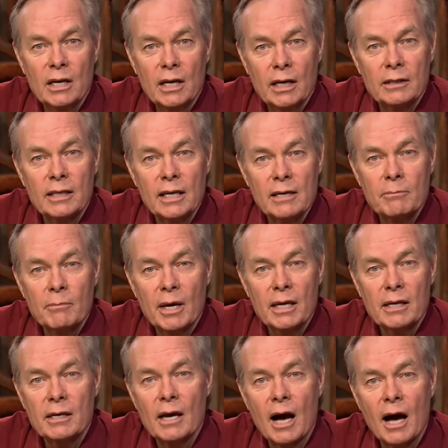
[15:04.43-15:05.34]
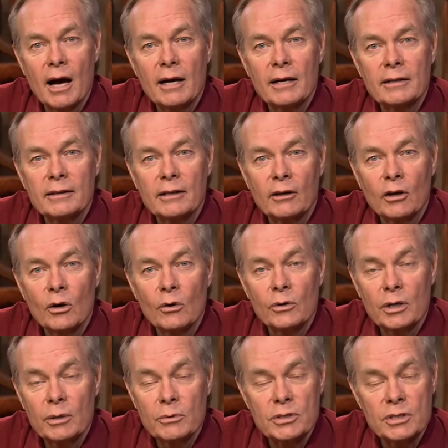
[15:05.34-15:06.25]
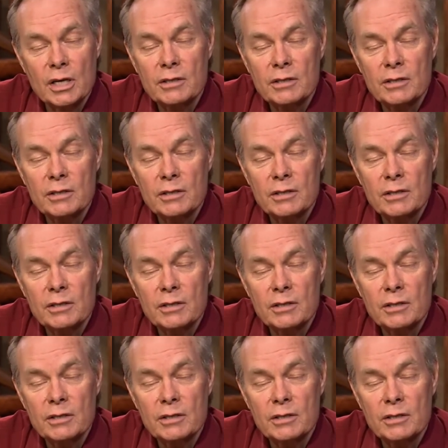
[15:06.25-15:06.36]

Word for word: and they make God in their own image.